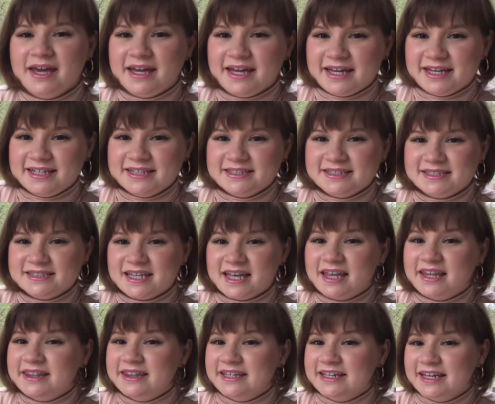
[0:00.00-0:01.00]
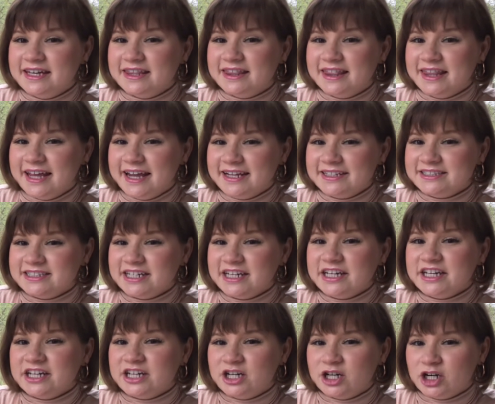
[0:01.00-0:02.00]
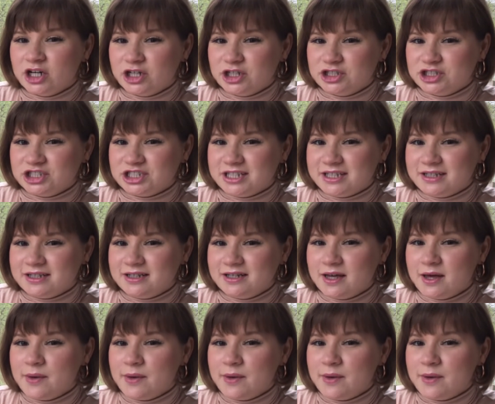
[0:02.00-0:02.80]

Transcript: is The Atlanta Incursion